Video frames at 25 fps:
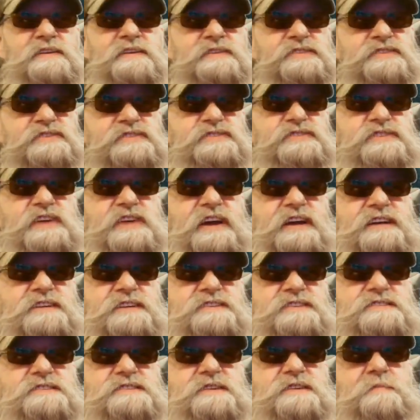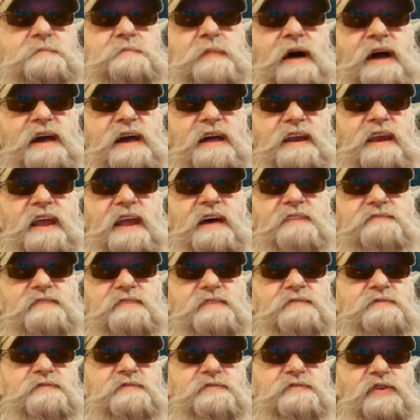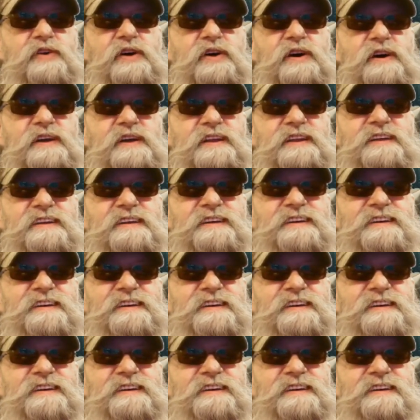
six by eleven foot